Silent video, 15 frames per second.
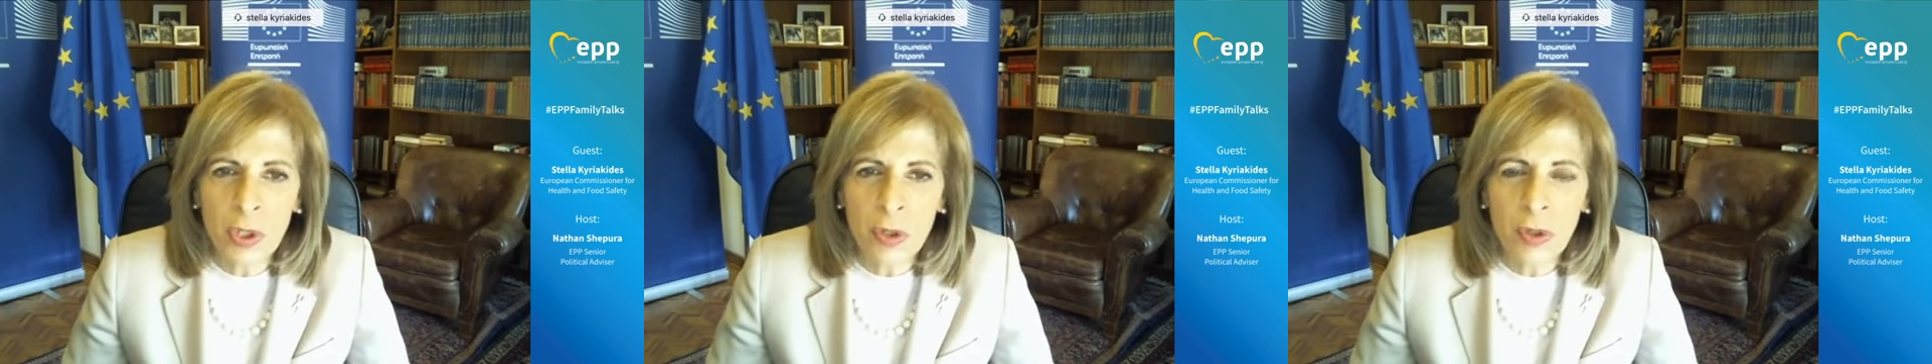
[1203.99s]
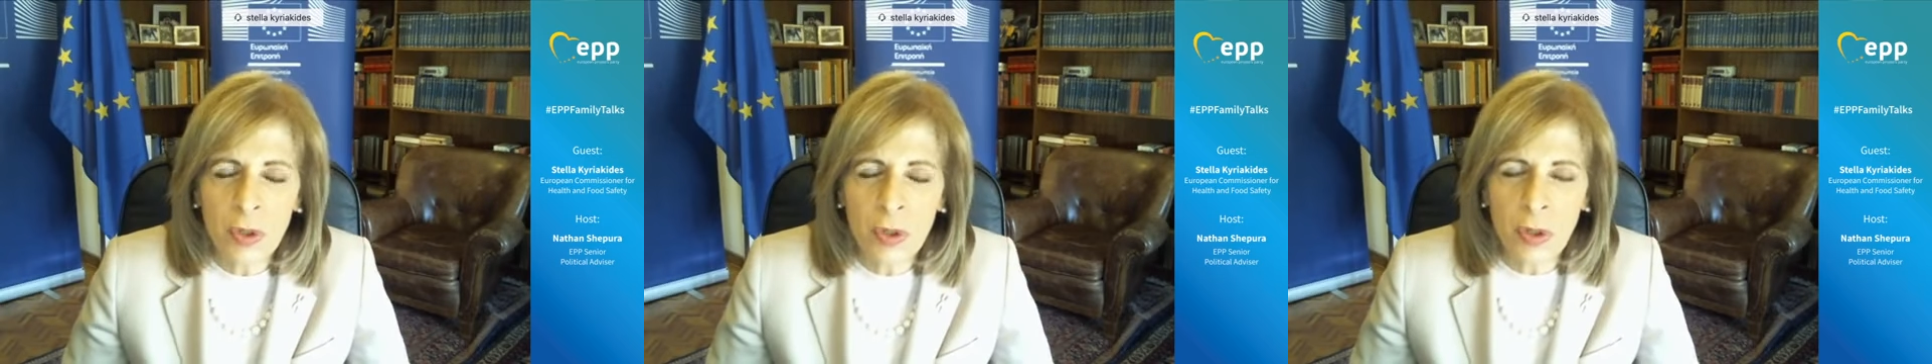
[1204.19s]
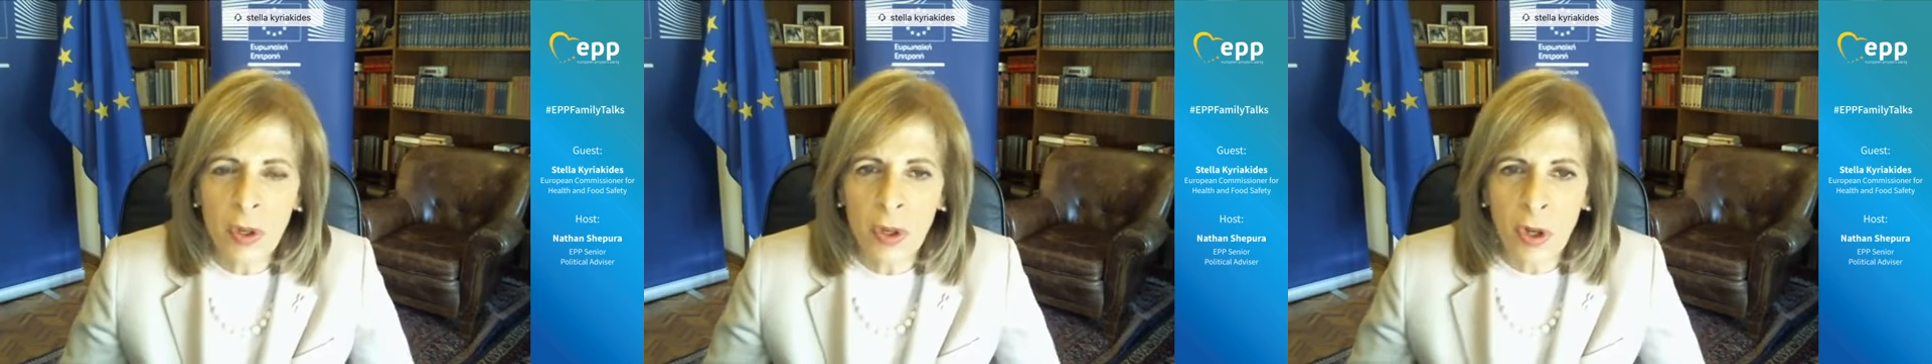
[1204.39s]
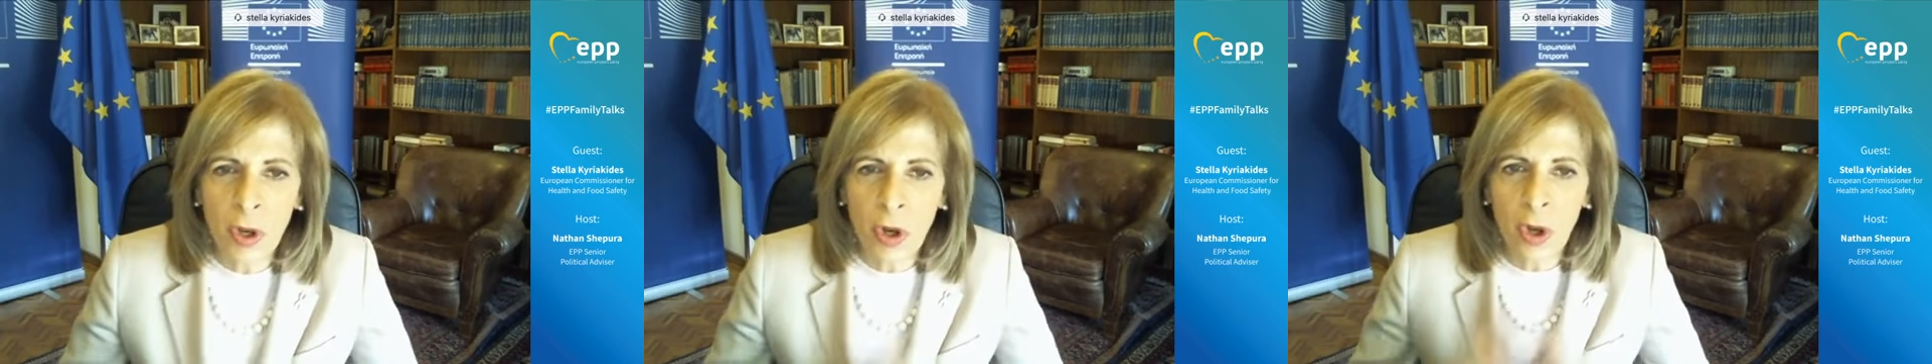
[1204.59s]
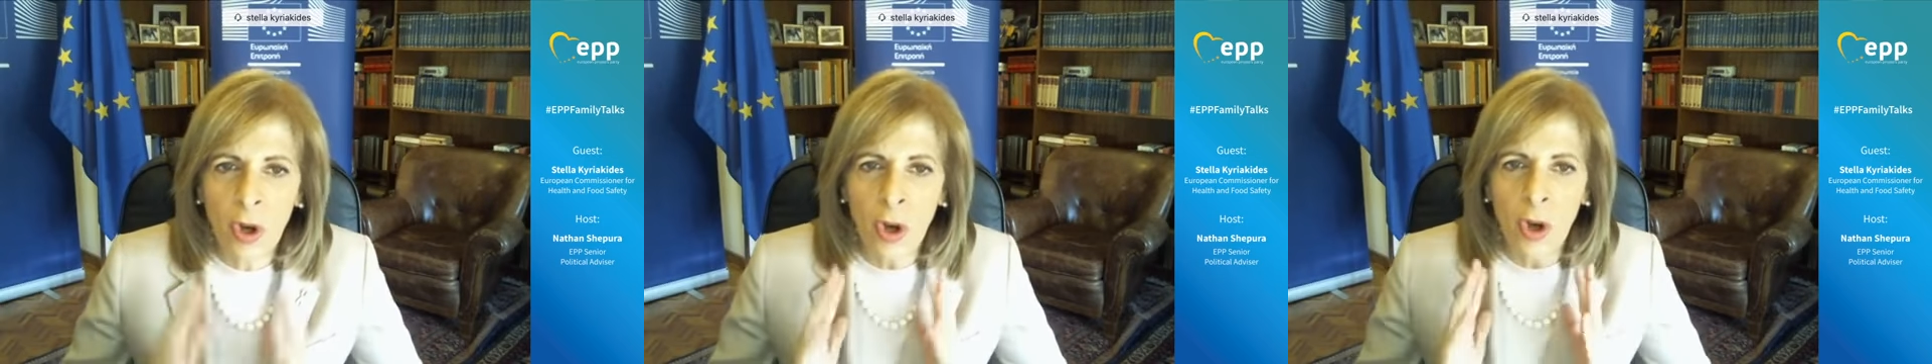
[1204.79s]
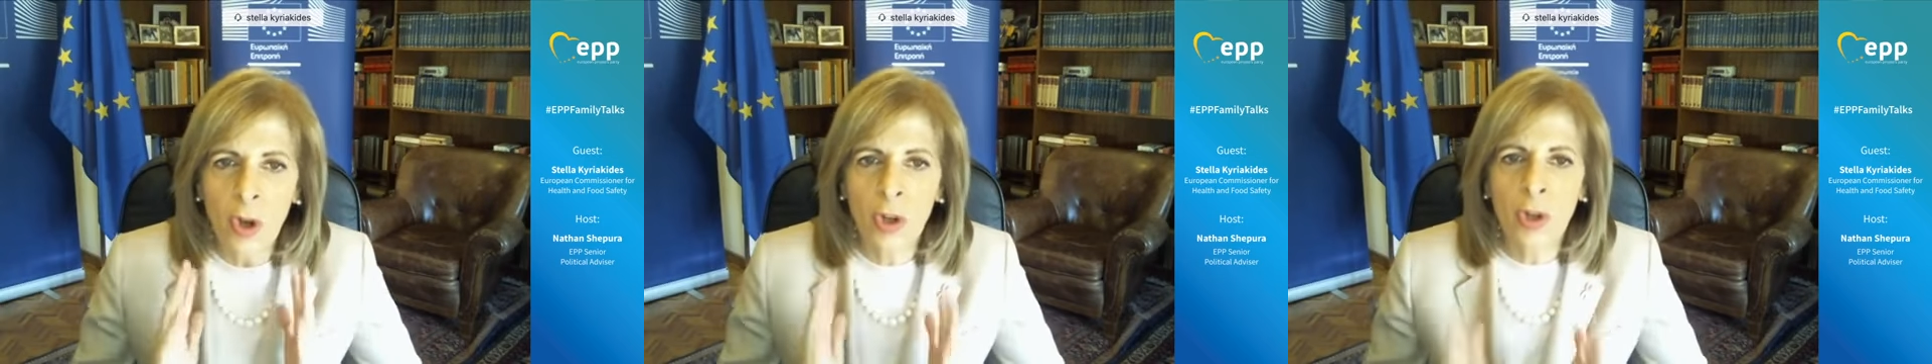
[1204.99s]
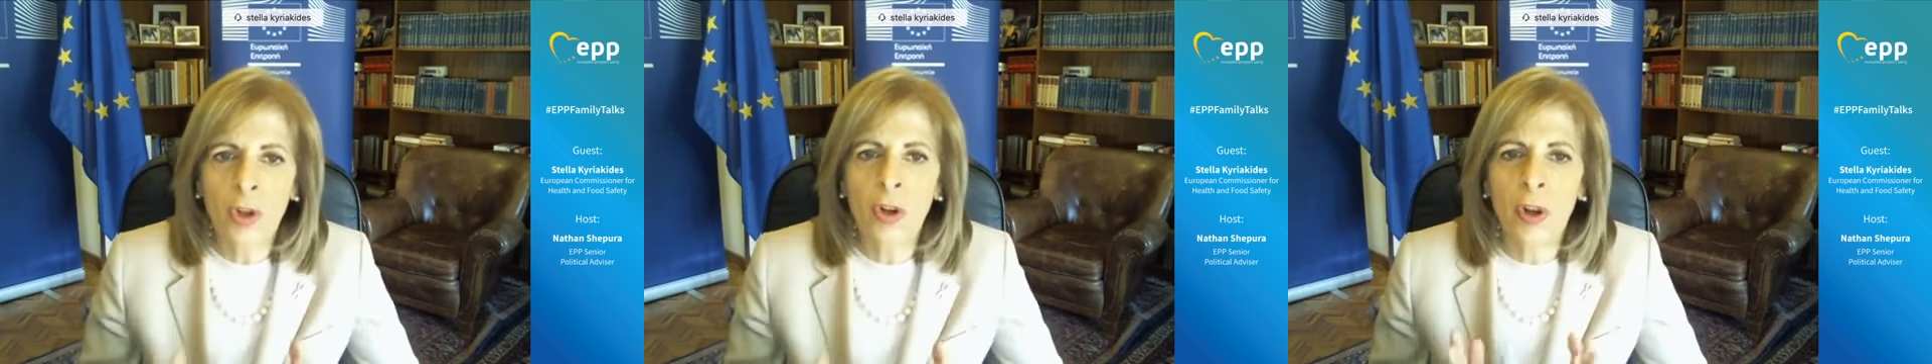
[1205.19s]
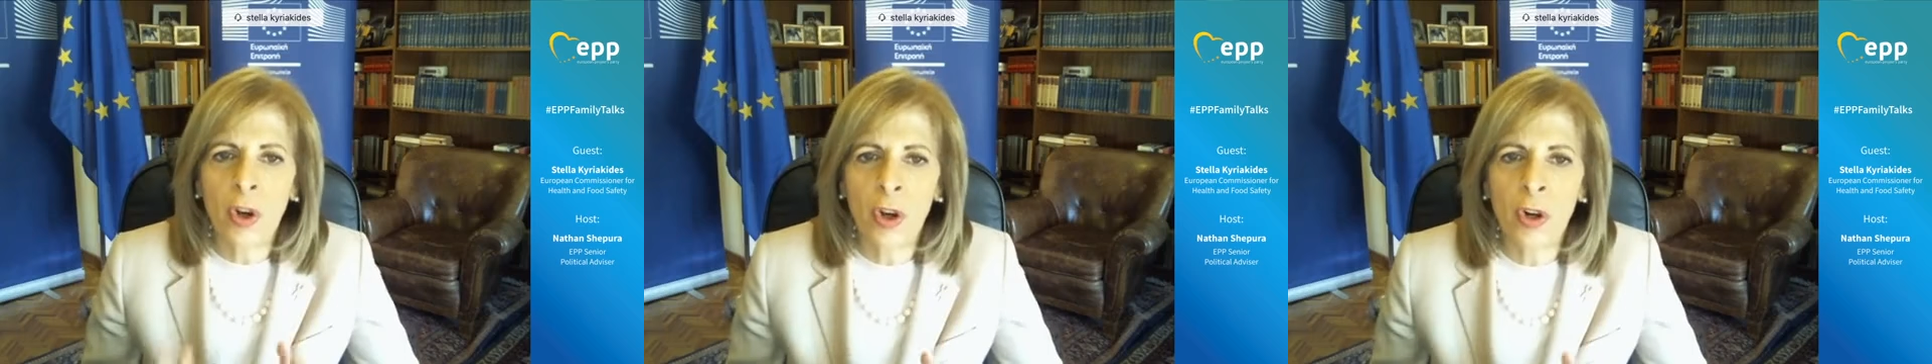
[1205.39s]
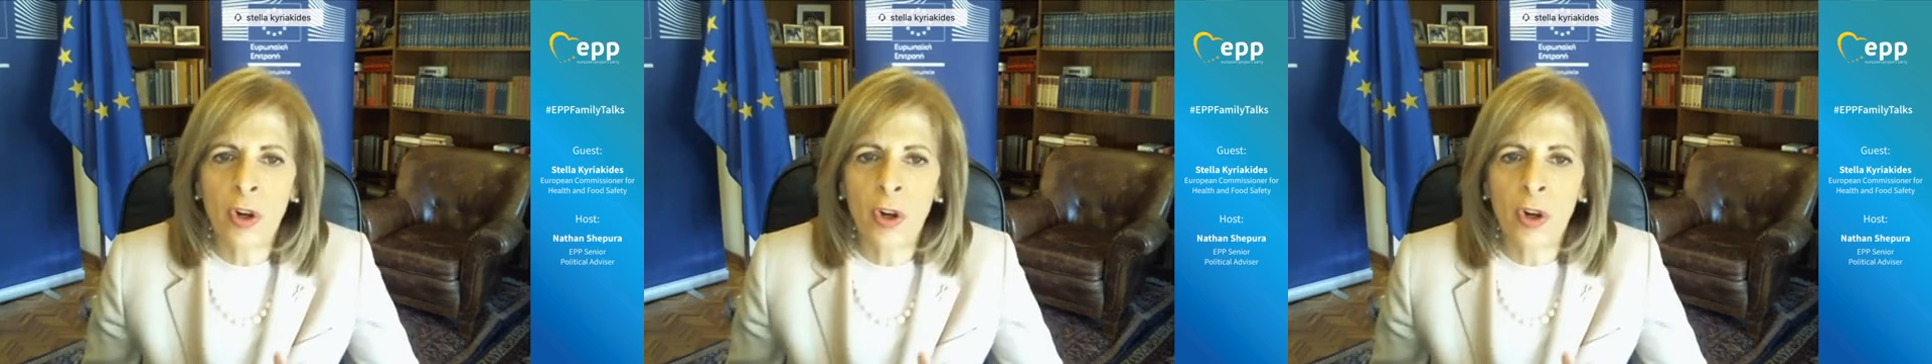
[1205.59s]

on